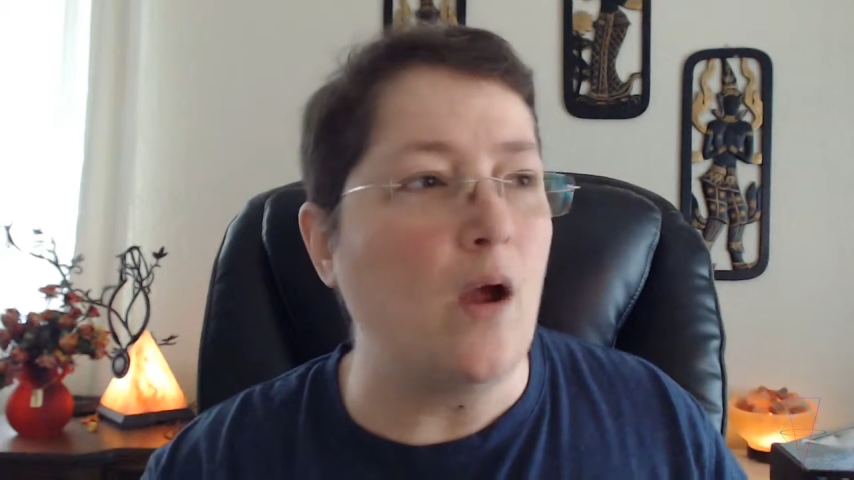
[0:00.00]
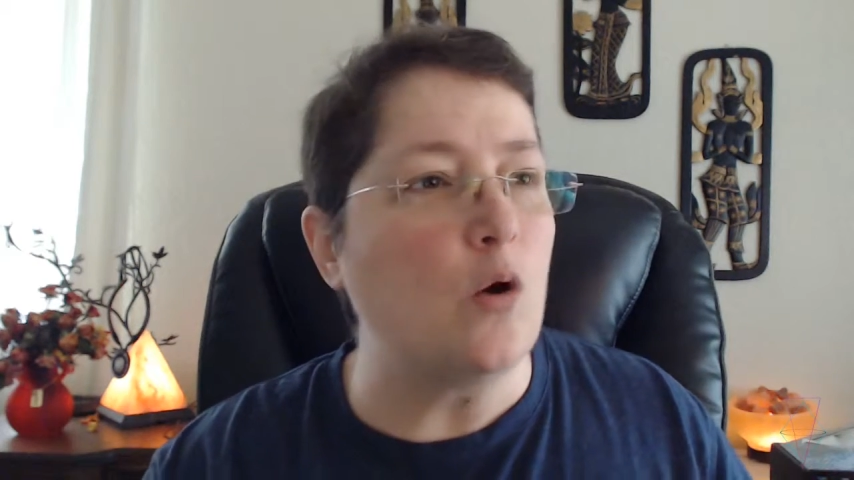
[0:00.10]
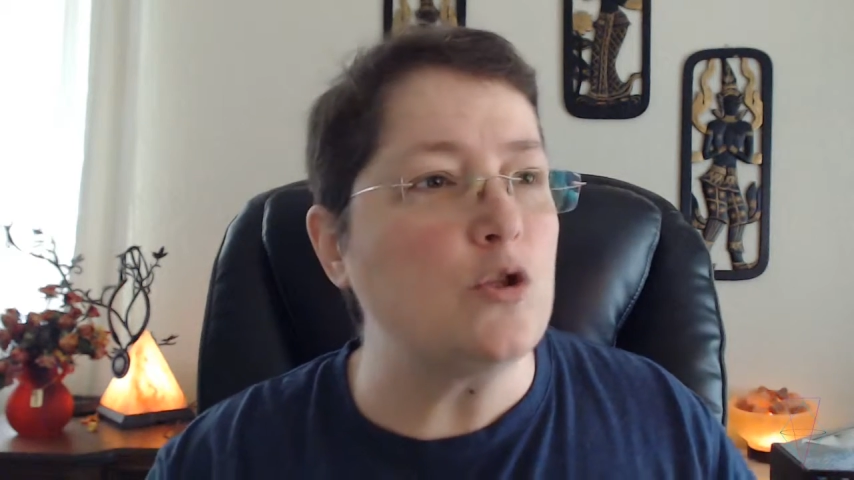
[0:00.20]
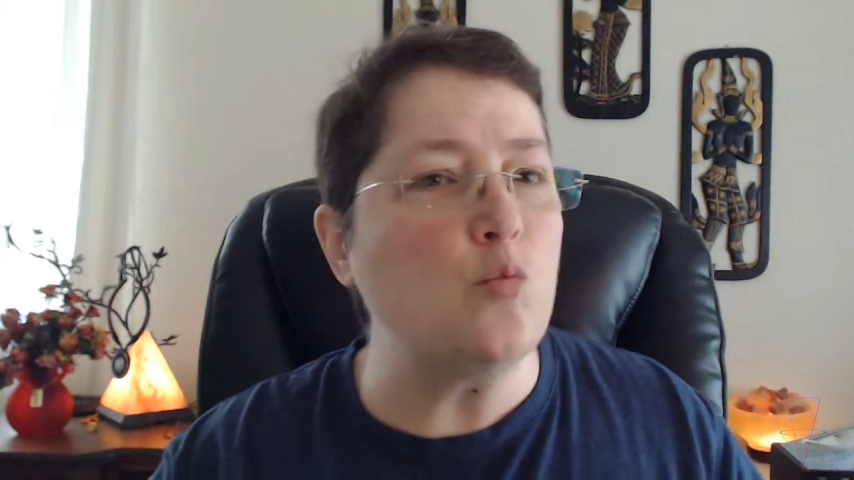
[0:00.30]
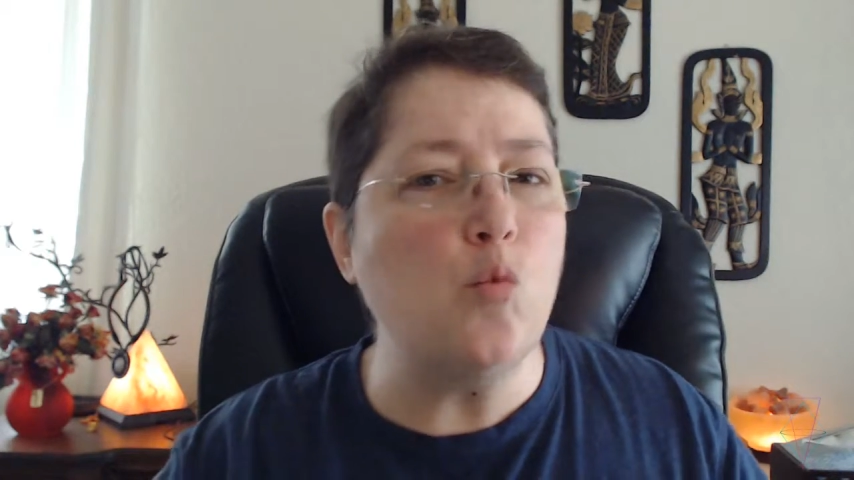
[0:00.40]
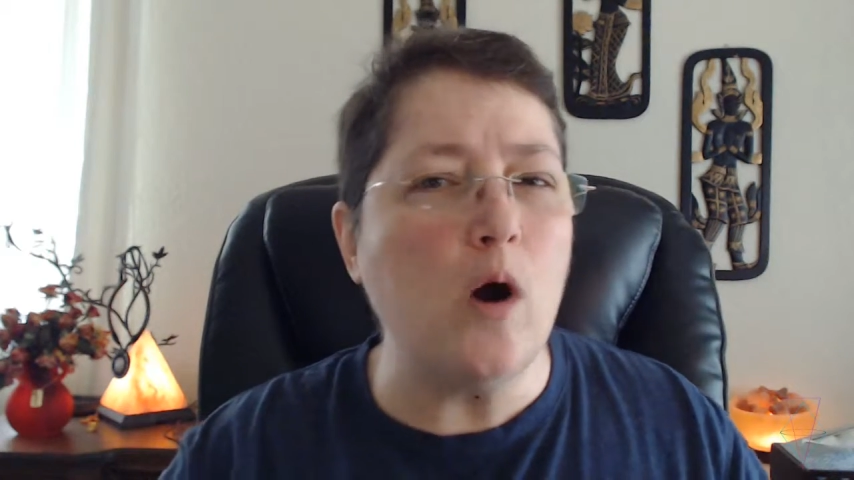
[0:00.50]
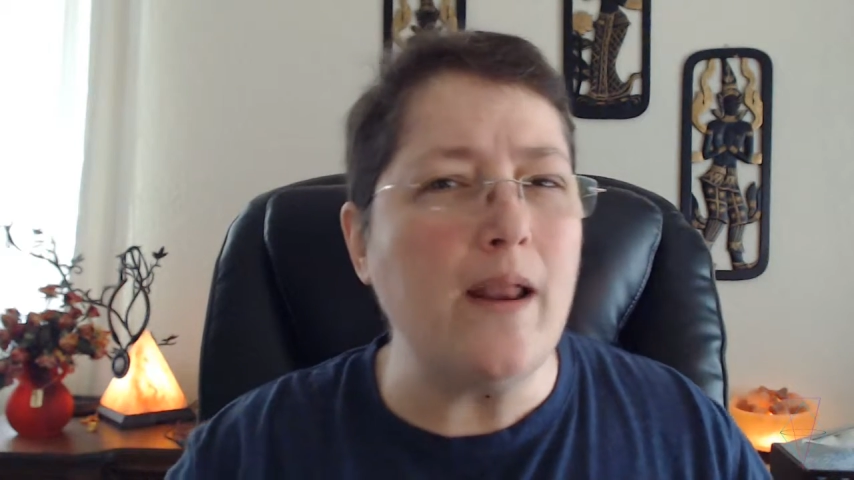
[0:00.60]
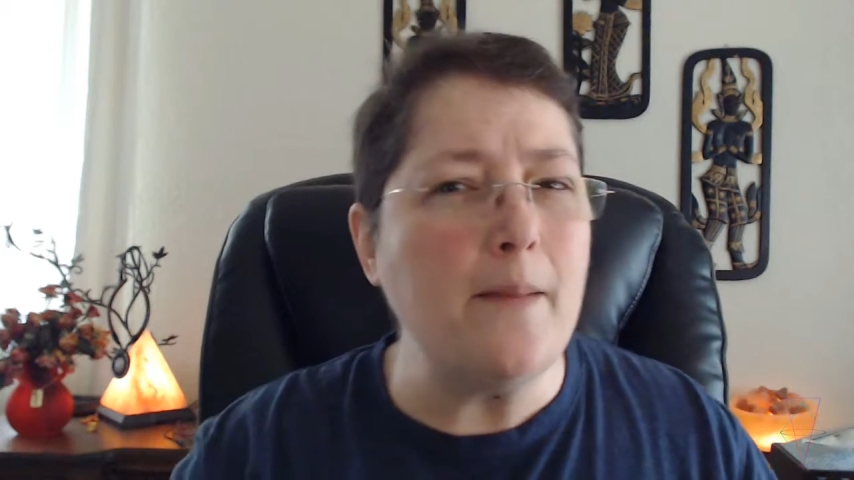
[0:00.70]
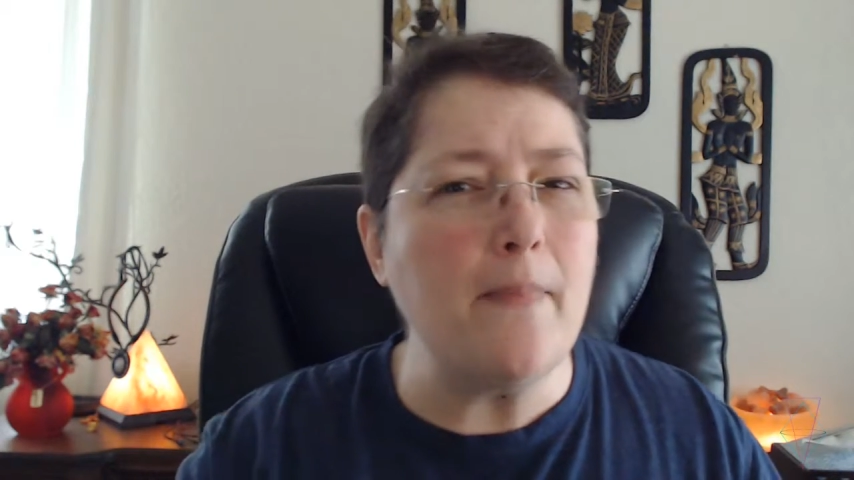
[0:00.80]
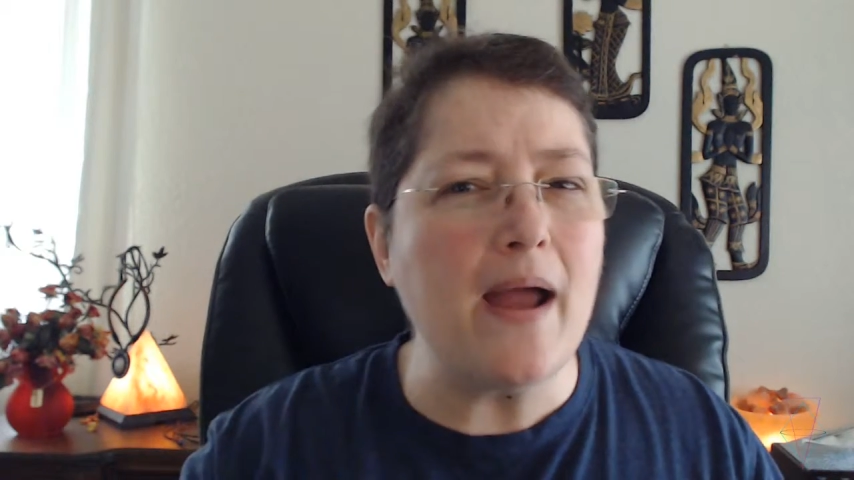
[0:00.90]
So what
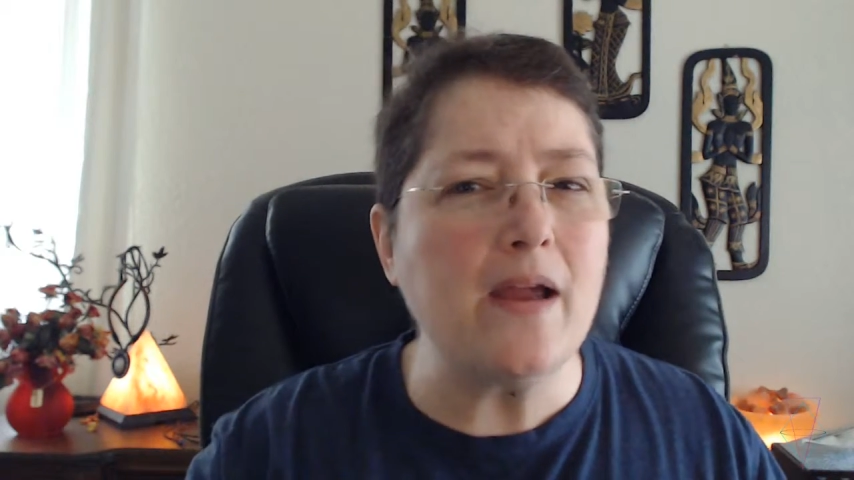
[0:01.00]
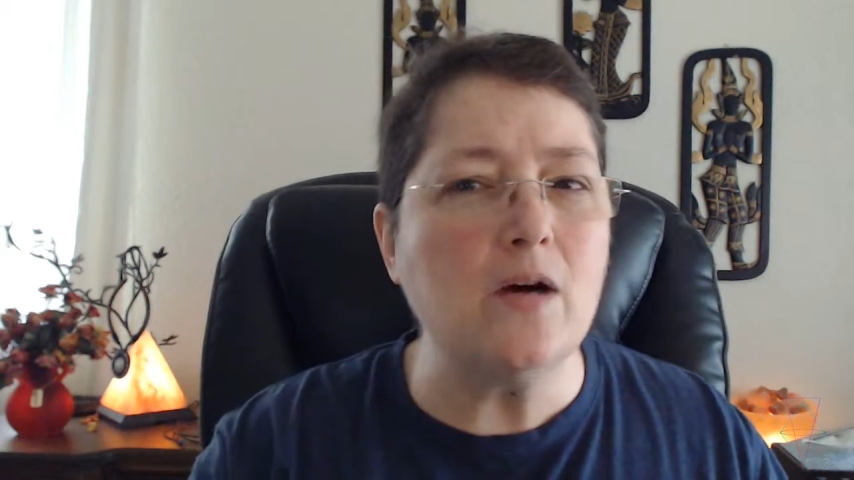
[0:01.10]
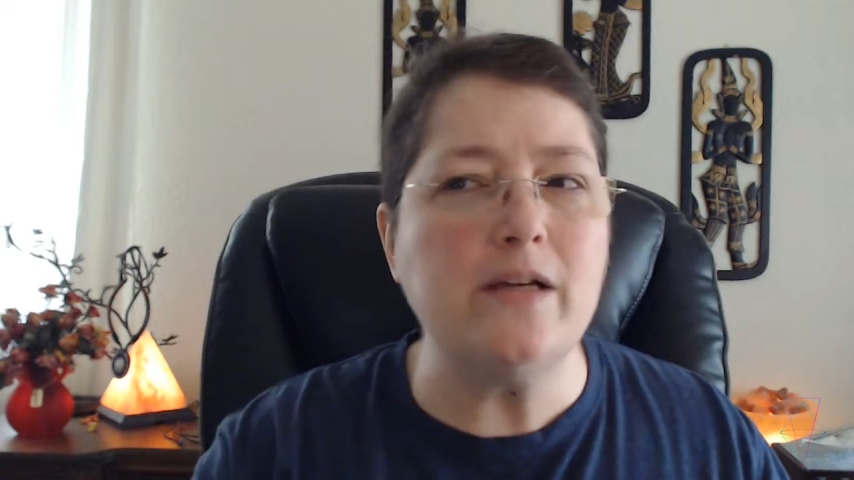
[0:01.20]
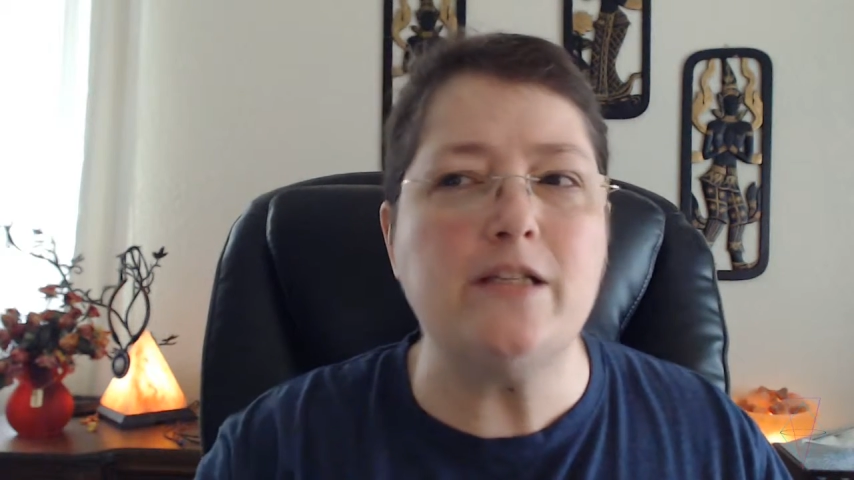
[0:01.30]
am I going